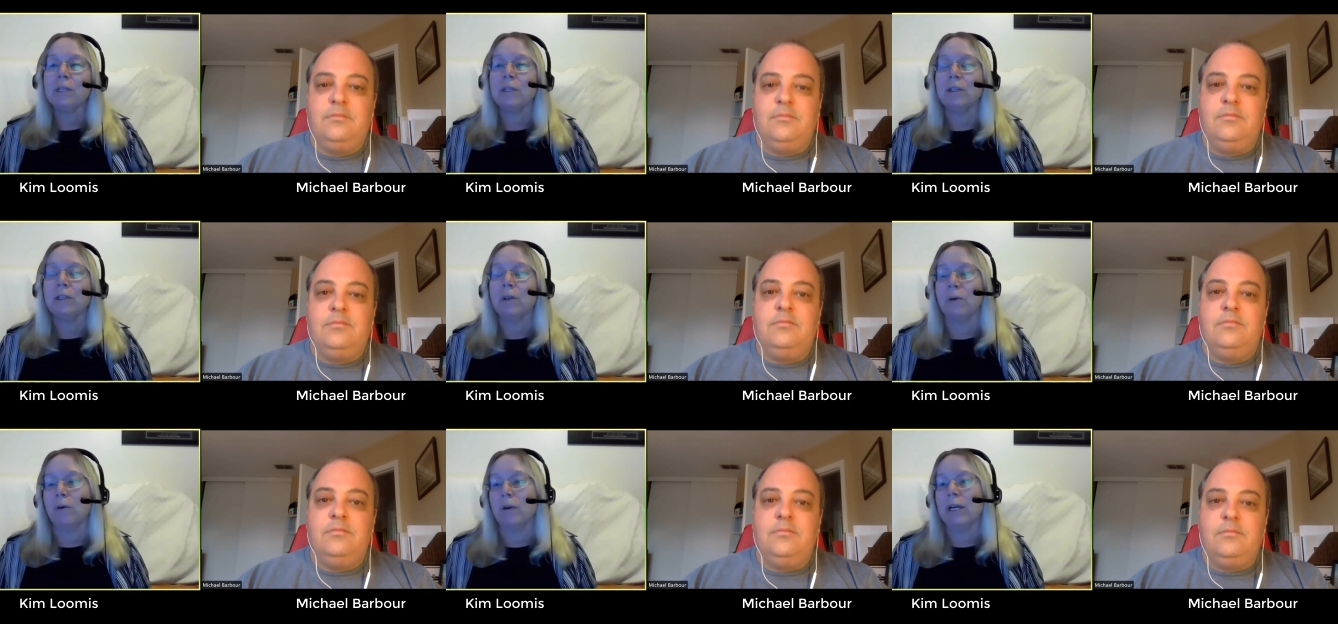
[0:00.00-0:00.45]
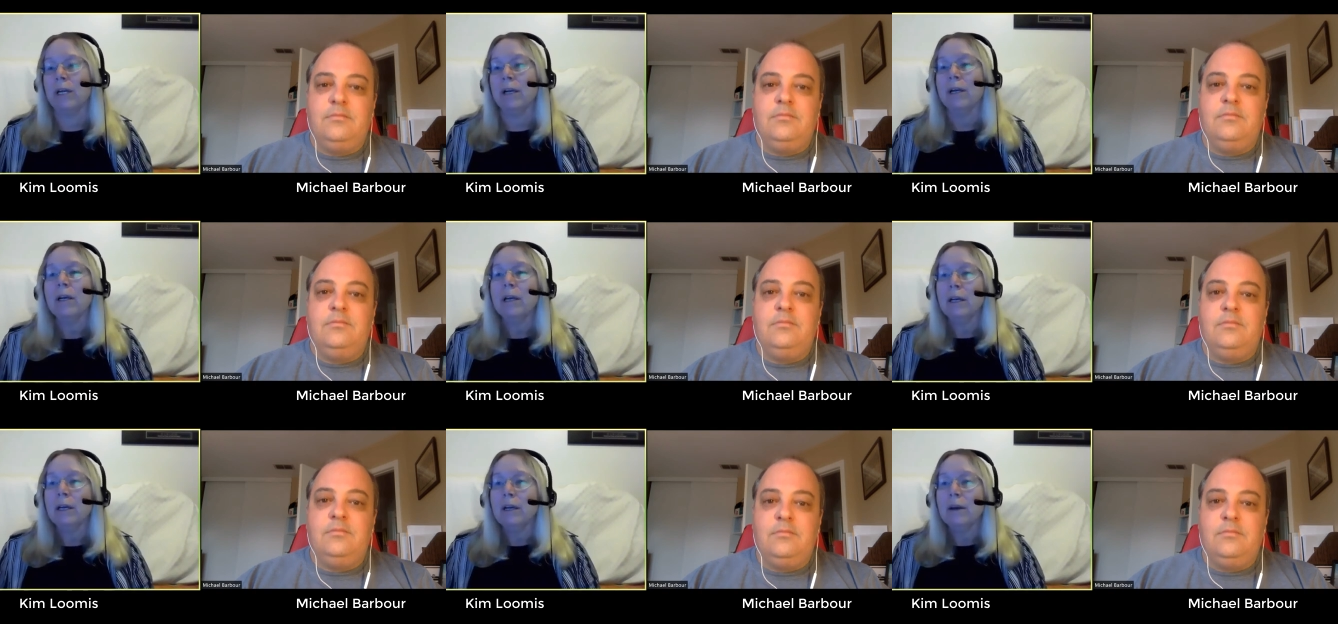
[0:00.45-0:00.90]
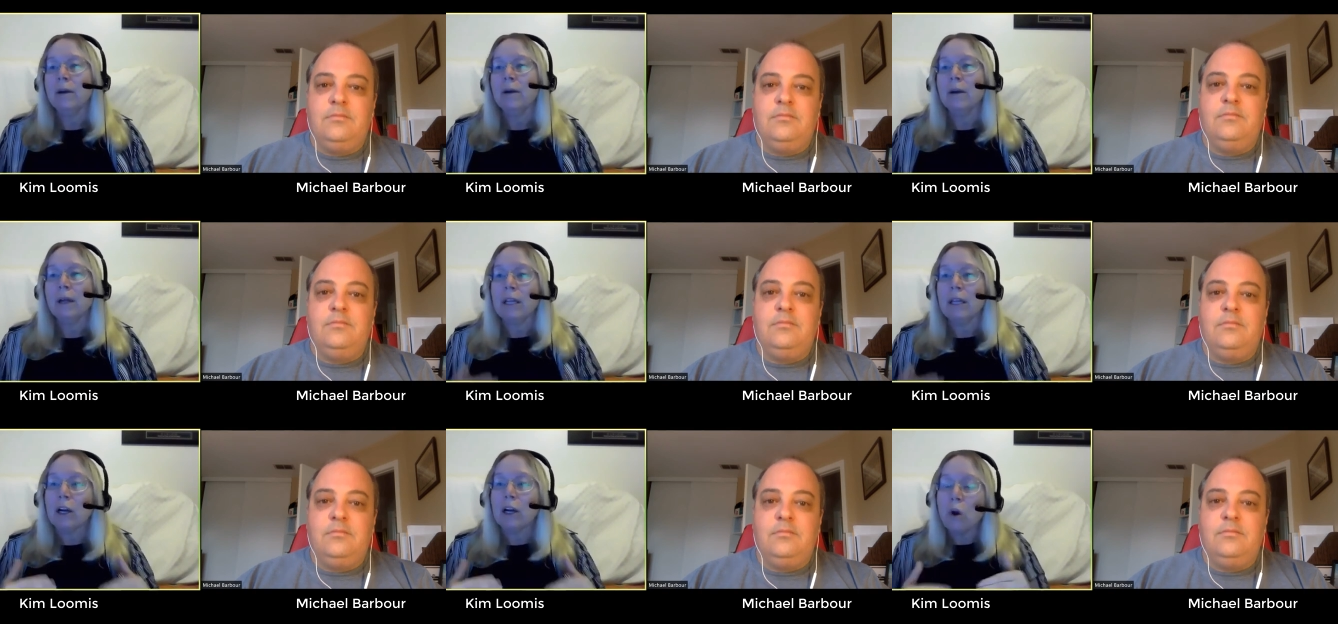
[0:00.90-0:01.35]
Speaker 1: and learning,
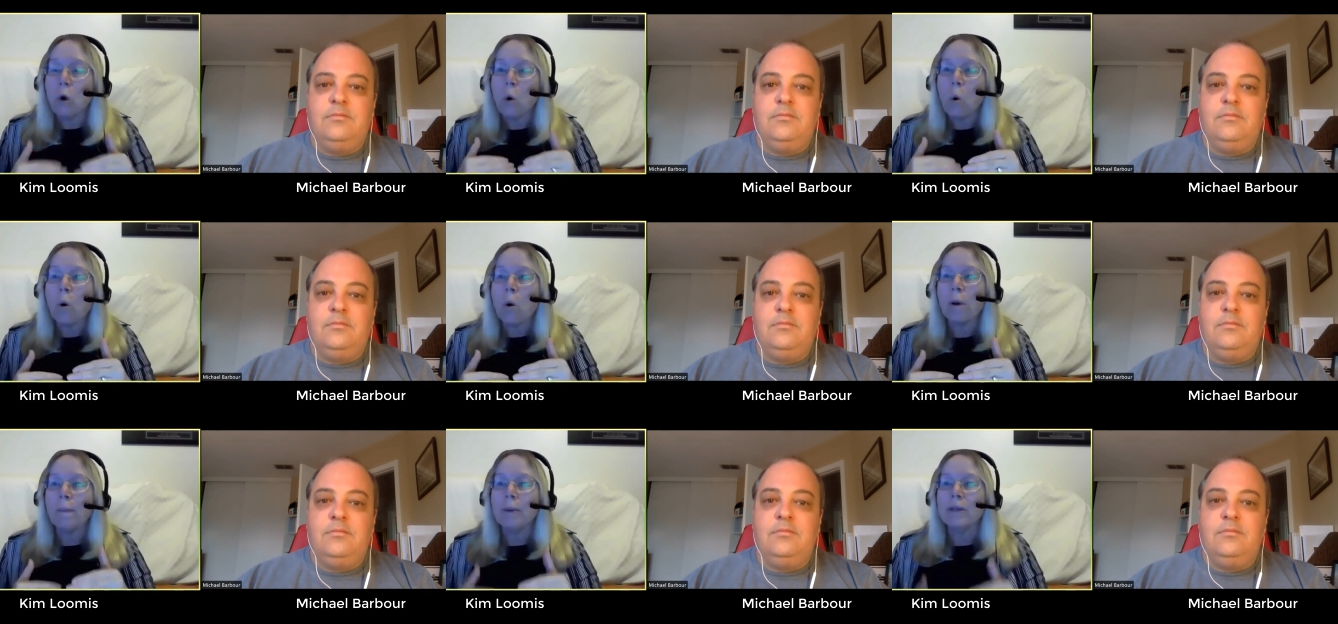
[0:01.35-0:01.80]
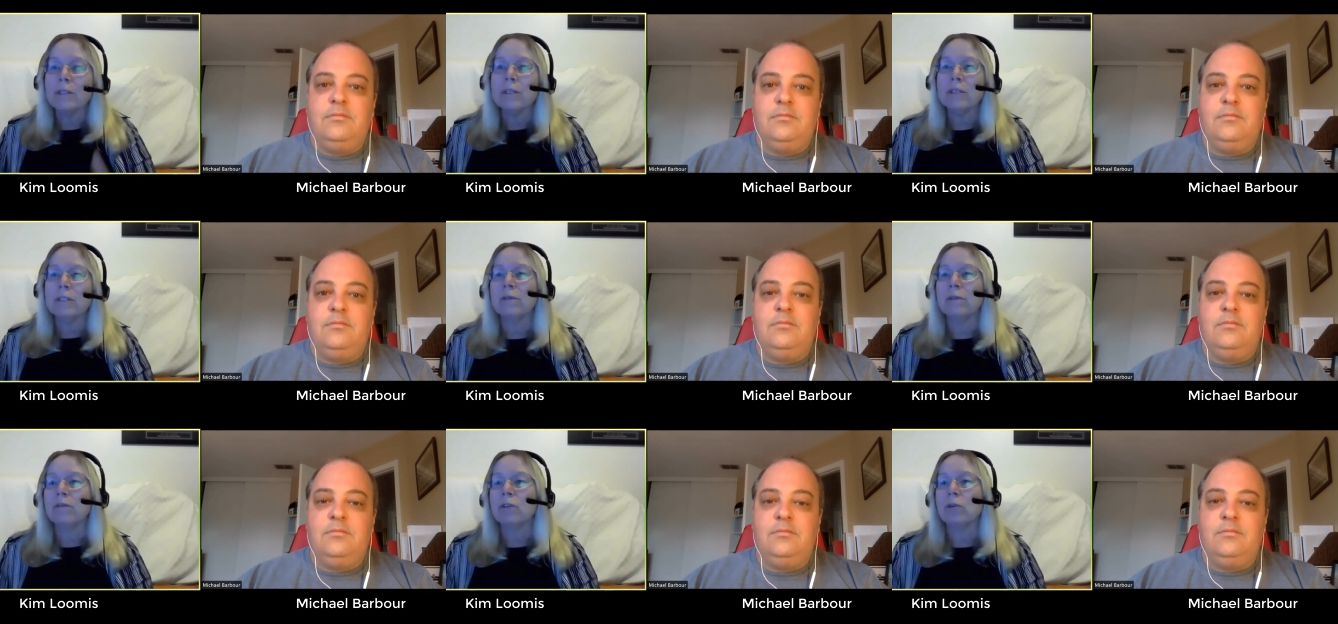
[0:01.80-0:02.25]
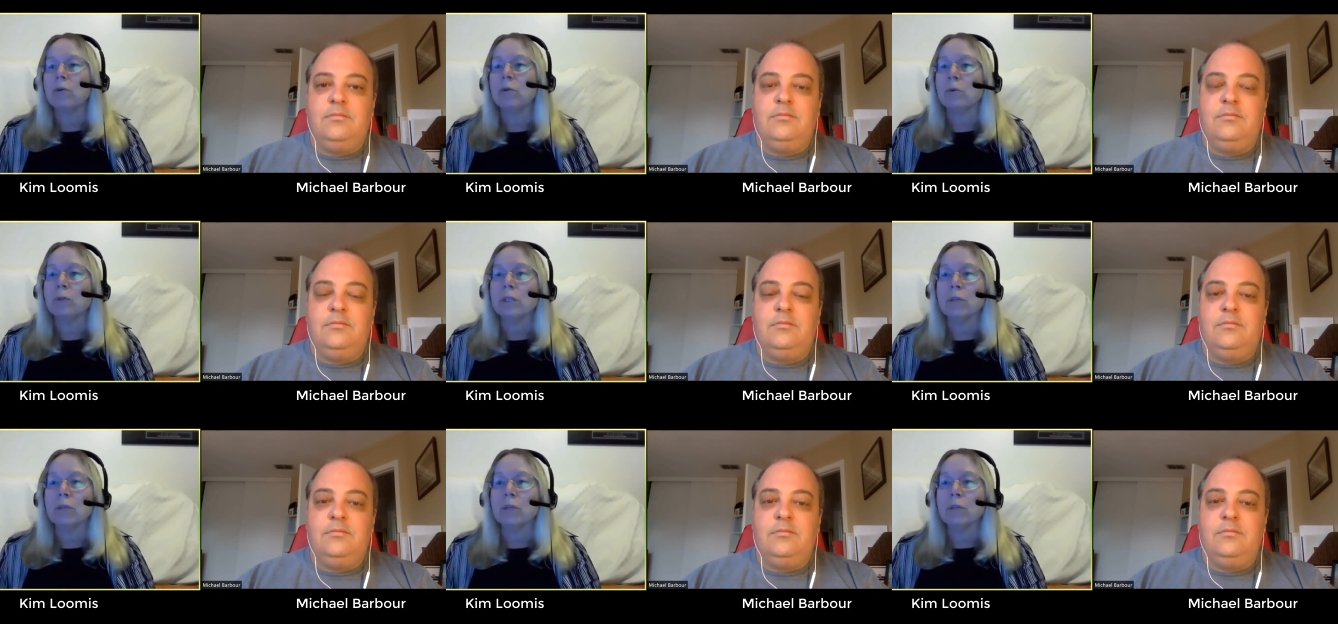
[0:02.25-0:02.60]
the core business of schools.